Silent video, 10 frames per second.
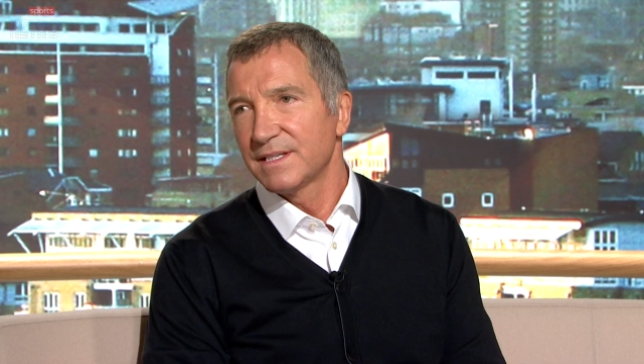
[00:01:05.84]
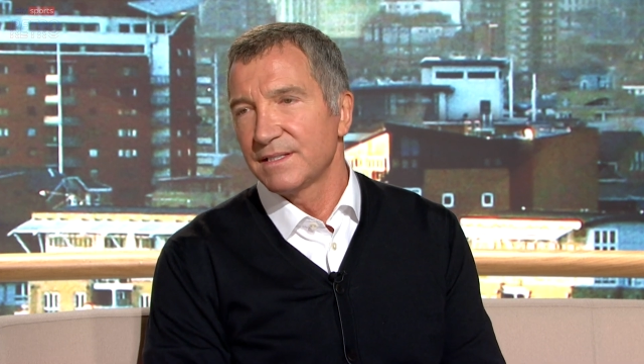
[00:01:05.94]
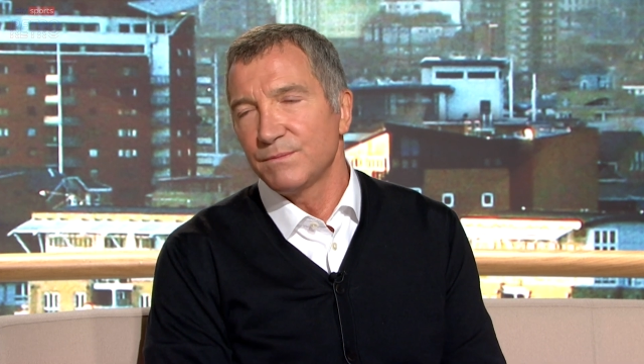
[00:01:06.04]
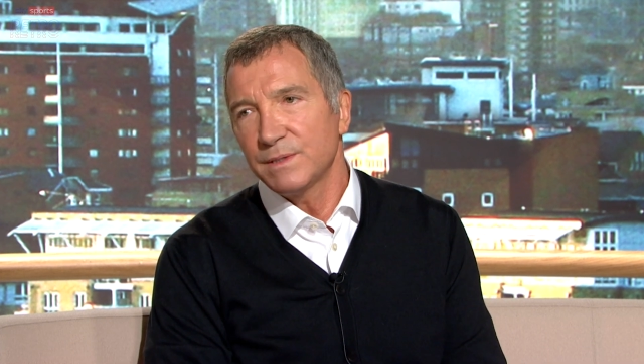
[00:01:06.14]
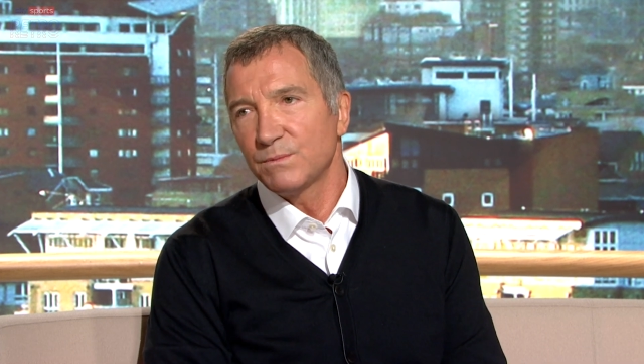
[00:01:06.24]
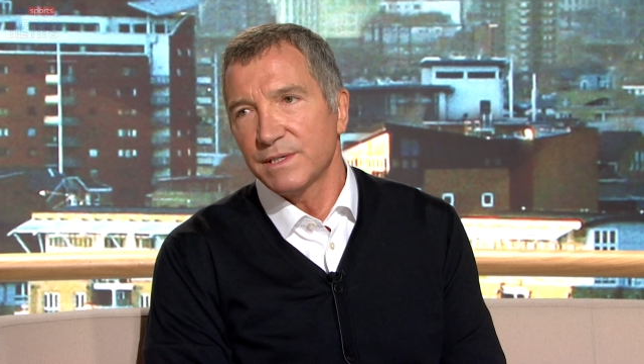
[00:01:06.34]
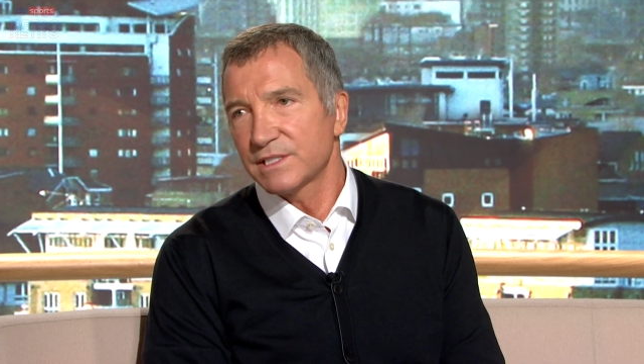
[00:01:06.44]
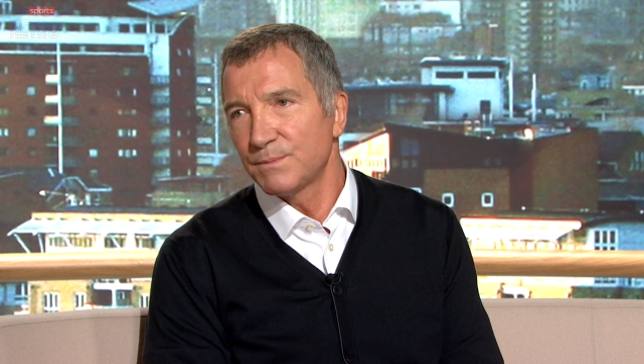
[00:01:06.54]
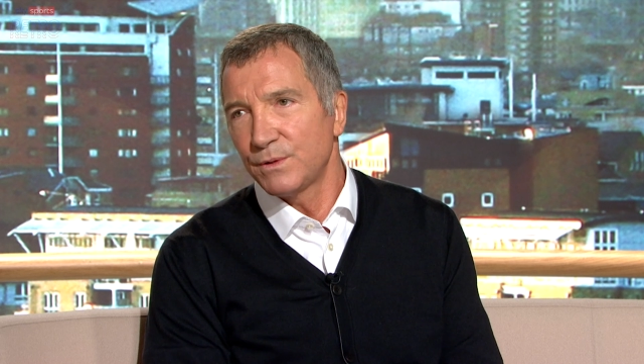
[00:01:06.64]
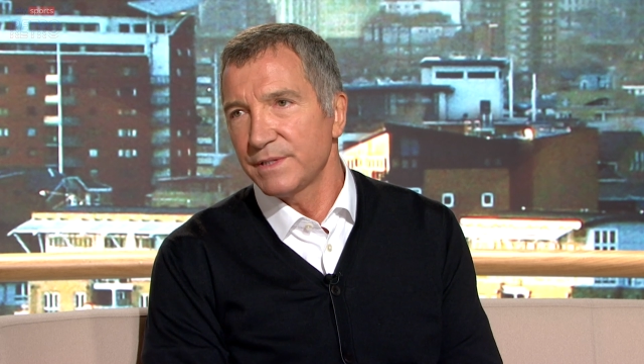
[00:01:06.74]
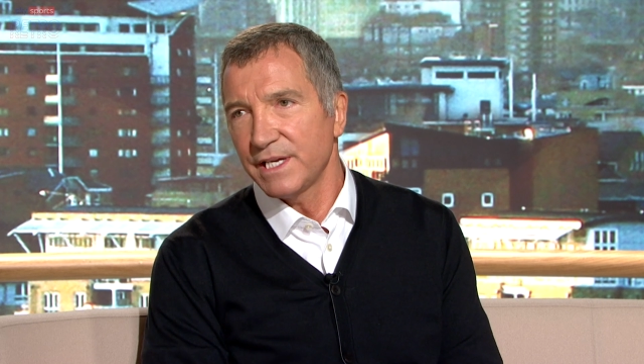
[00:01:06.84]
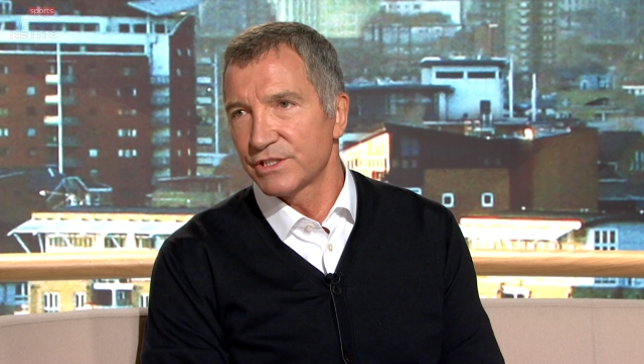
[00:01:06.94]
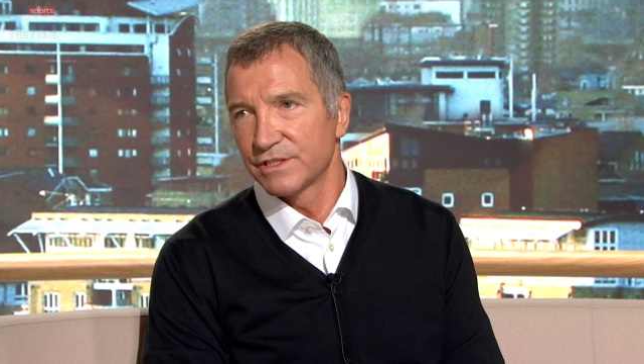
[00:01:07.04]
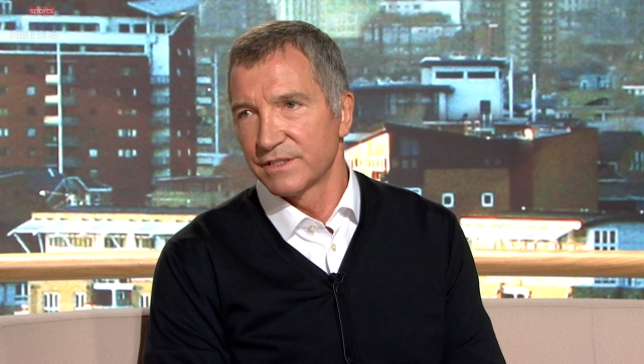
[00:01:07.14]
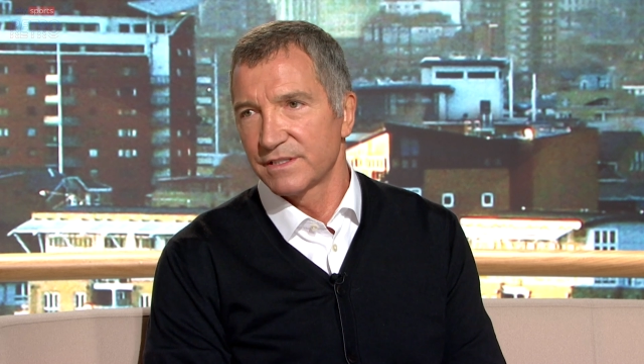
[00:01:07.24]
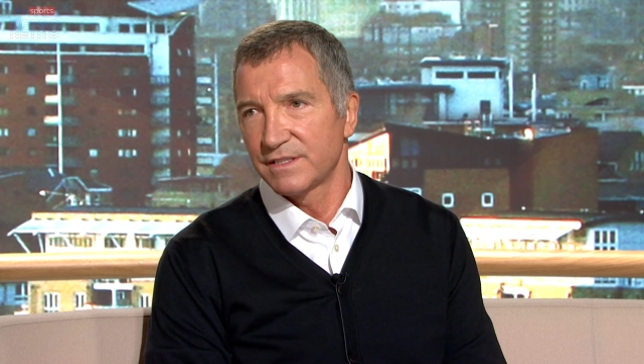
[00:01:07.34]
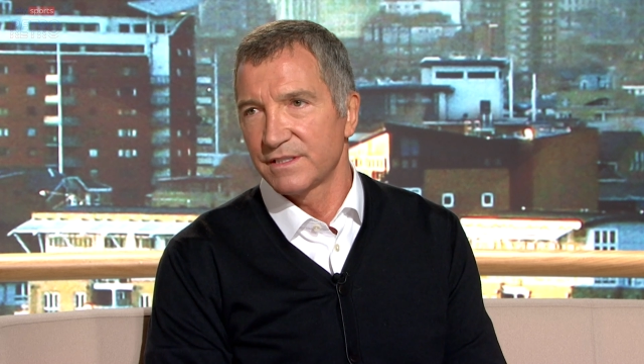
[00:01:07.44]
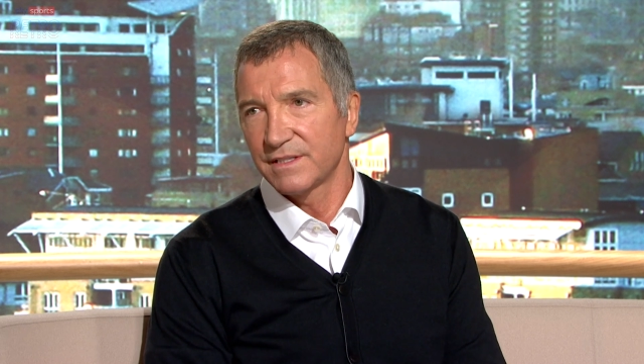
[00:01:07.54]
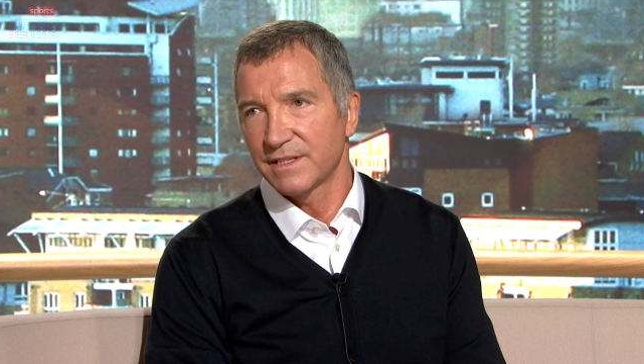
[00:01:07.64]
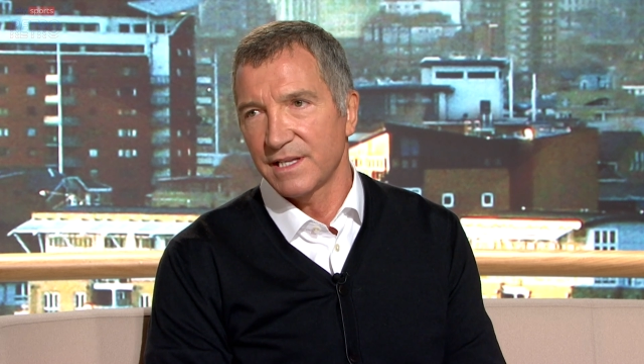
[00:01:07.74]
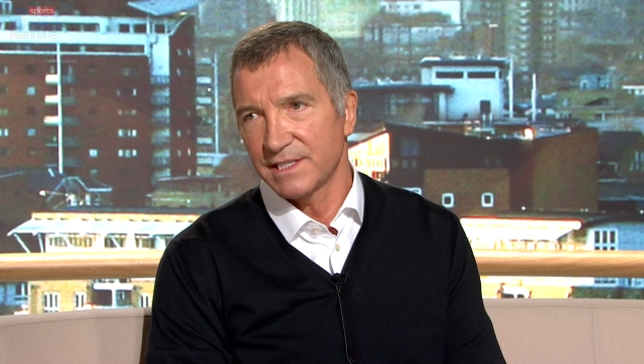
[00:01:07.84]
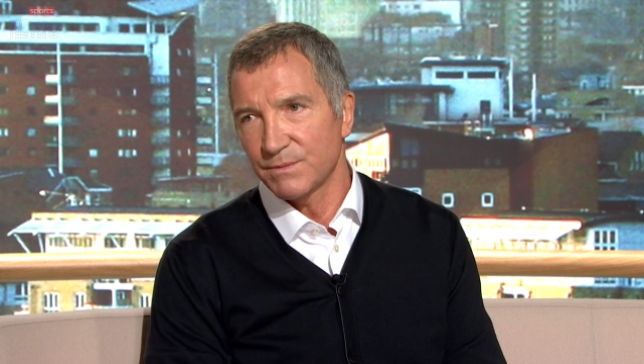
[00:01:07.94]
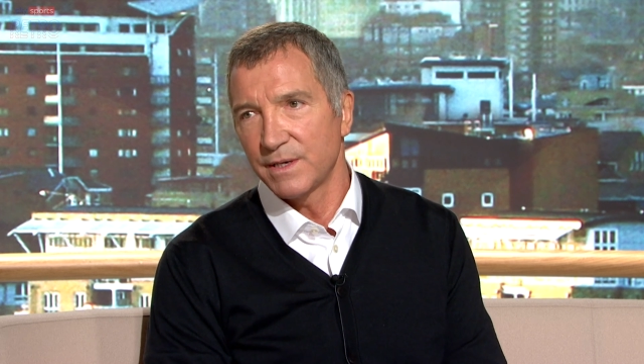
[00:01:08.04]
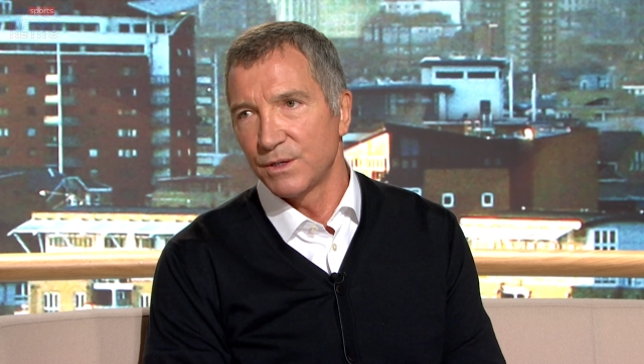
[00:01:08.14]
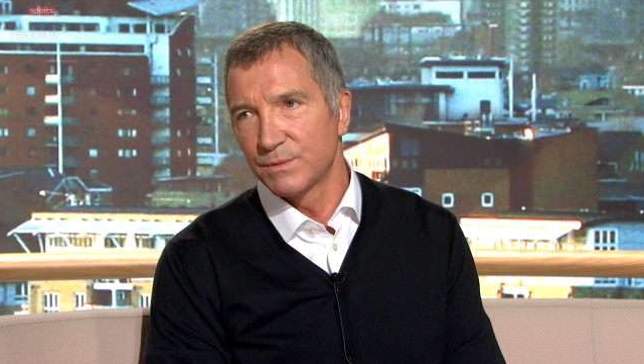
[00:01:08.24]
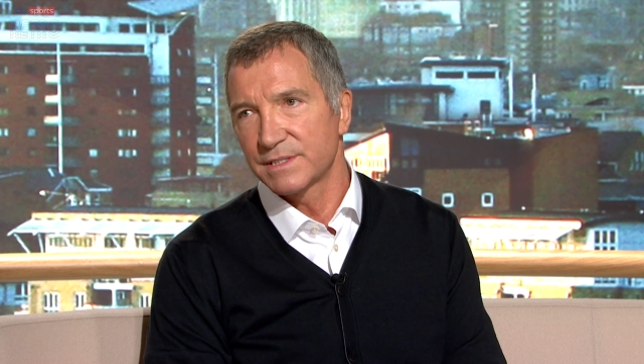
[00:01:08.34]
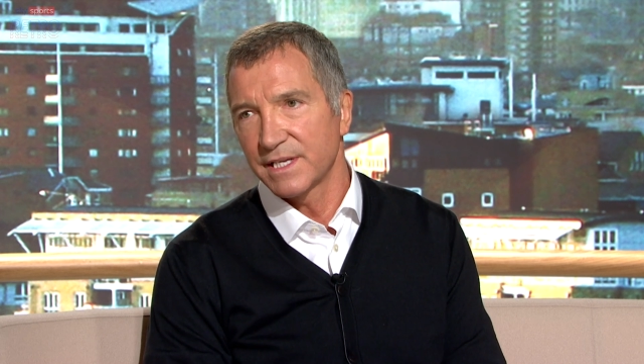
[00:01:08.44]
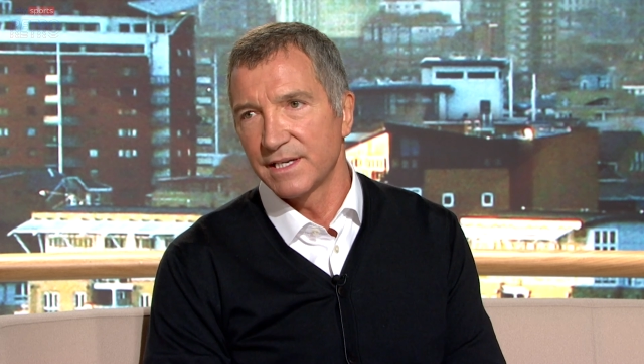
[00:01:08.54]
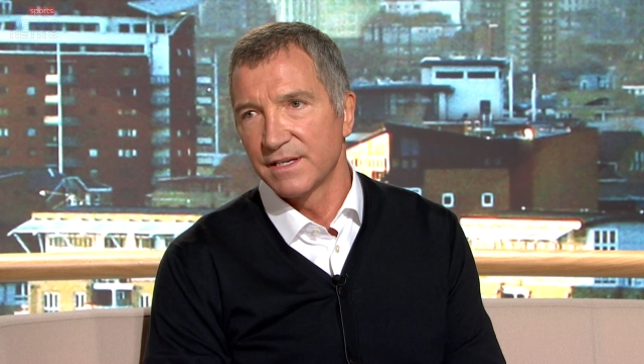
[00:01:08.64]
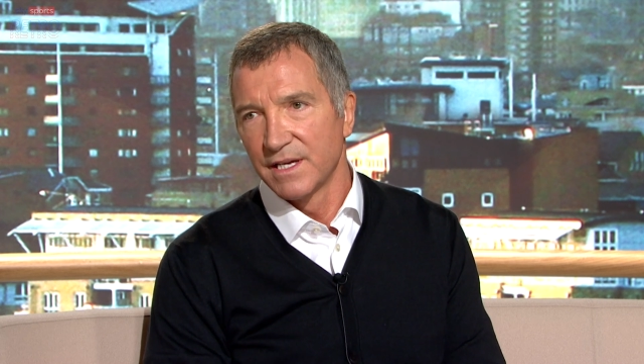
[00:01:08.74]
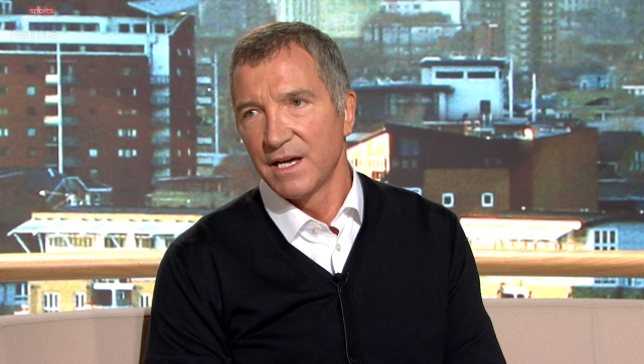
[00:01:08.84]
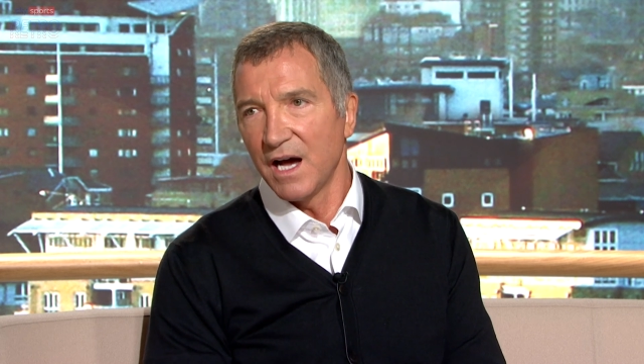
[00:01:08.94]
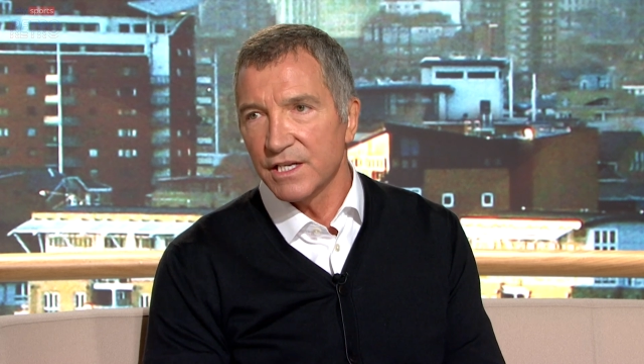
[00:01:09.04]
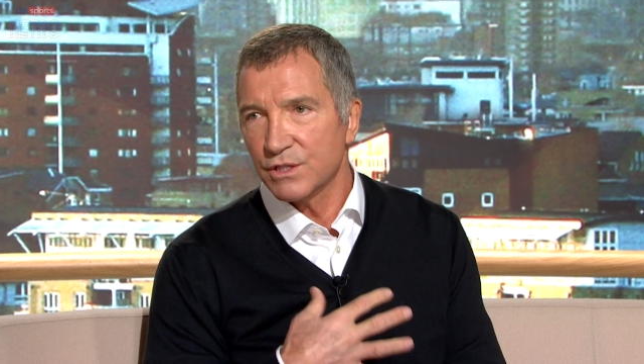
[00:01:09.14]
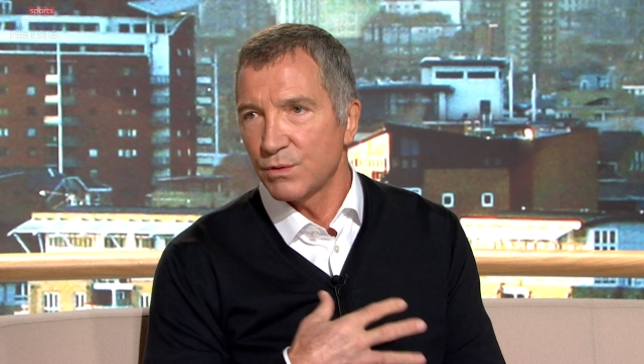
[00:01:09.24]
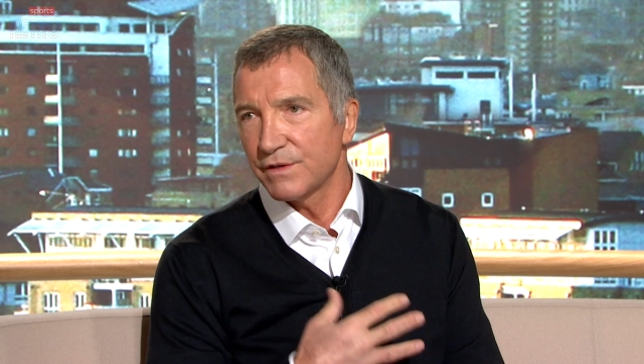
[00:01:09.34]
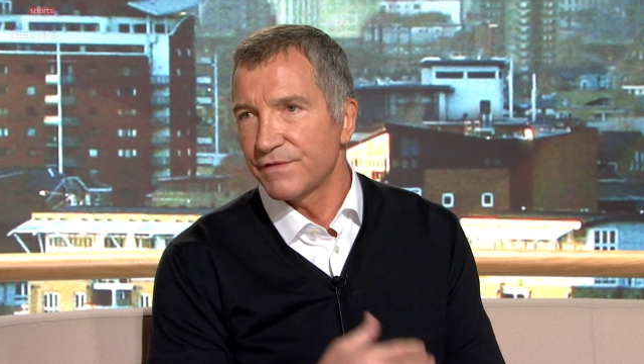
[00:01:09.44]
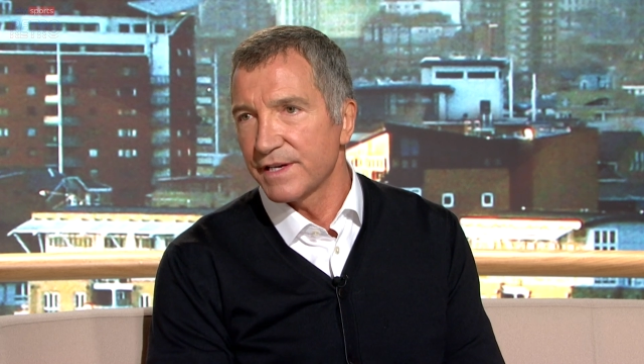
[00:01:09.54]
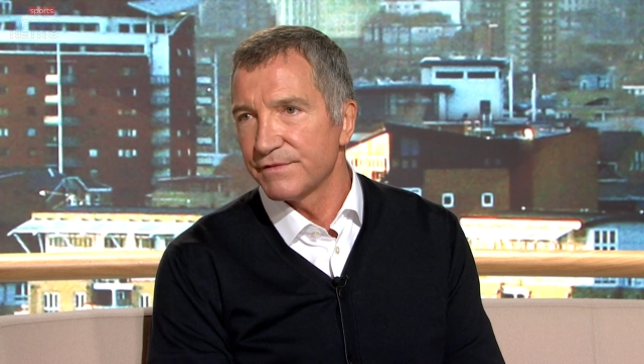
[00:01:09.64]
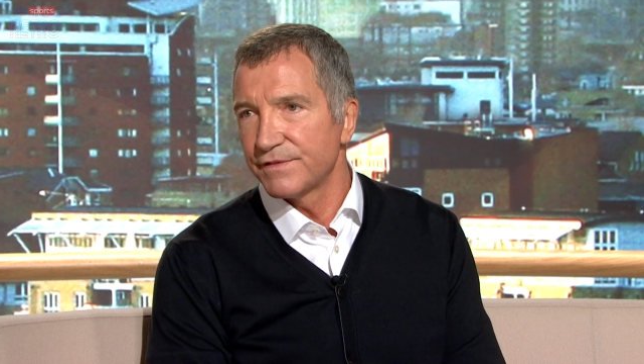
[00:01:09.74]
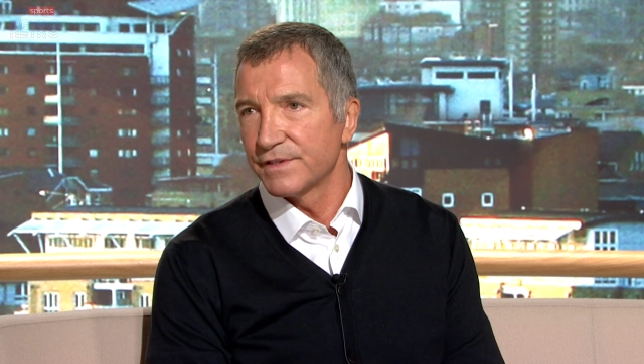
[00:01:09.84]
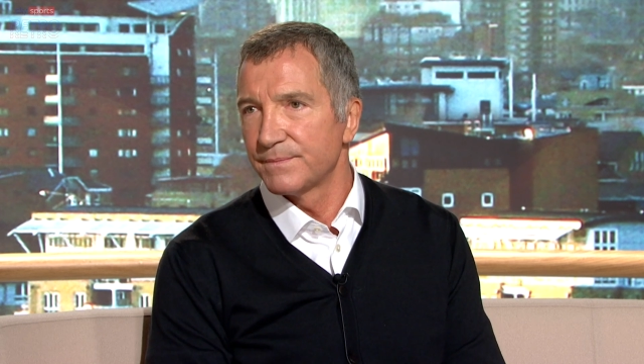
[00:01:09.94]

and we're a small nation, and that's why I always said us qualifying for